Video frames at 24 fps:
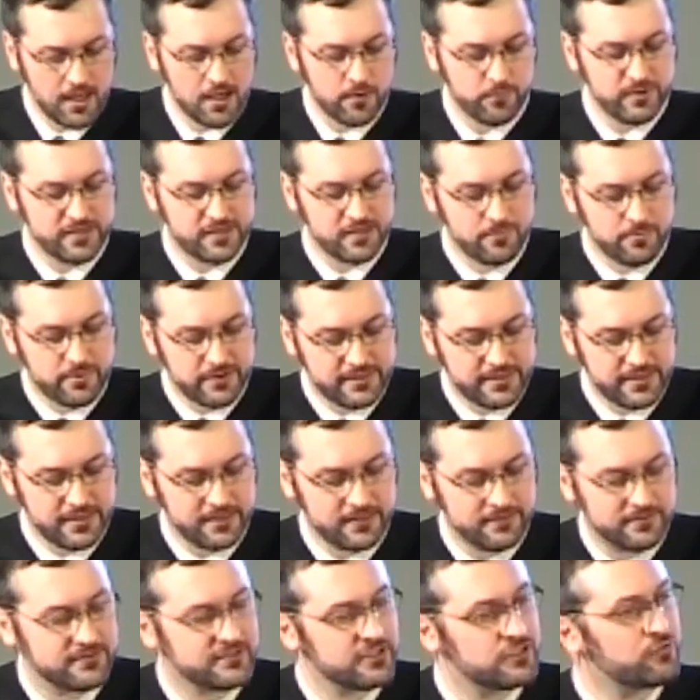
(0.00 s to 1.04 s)
We can
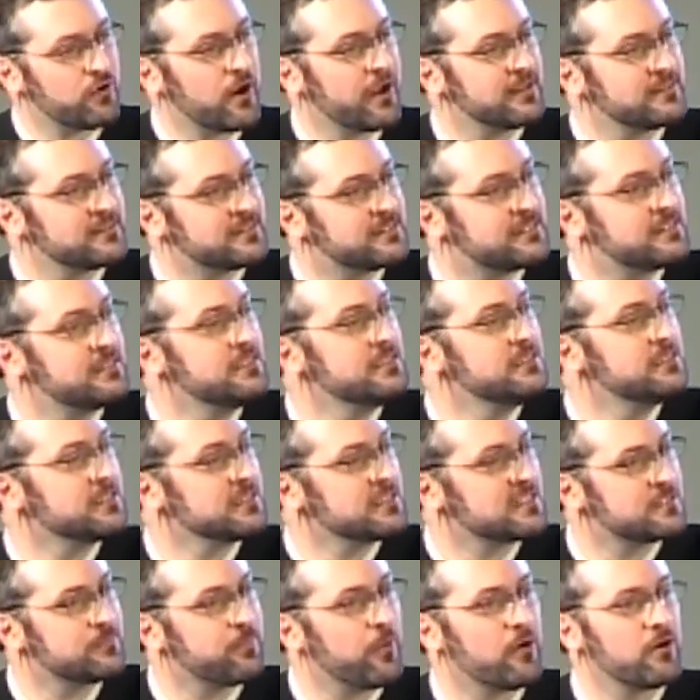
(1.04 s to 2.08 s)
begin to try and see the
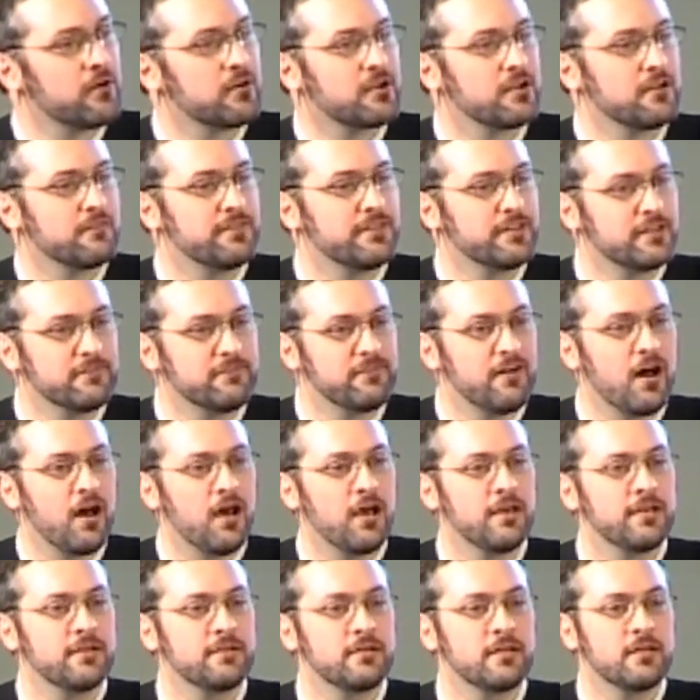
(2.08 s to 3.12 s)
spark of the
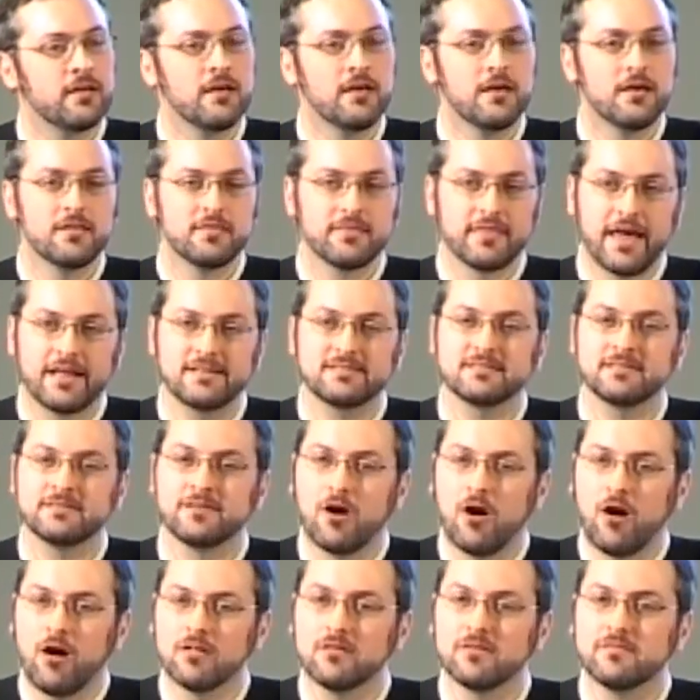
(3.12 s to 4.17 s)
divine that's in
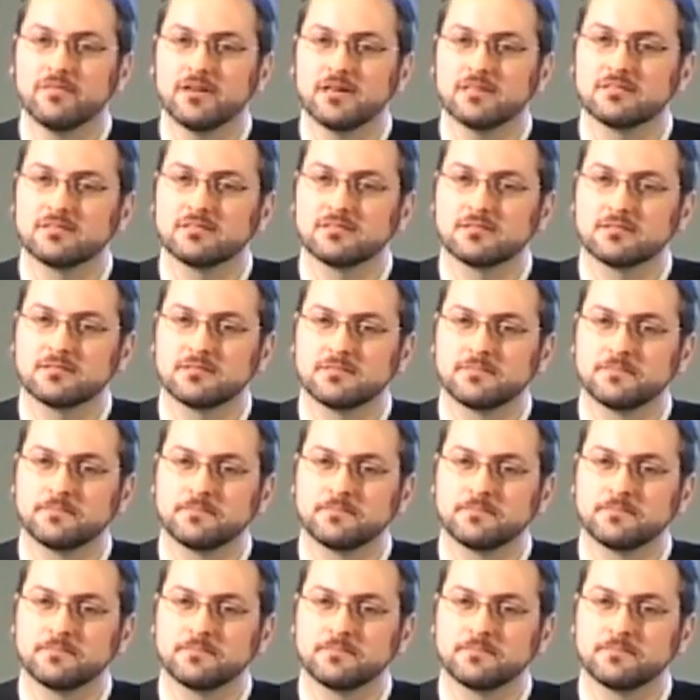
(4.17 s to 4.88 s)
all of us.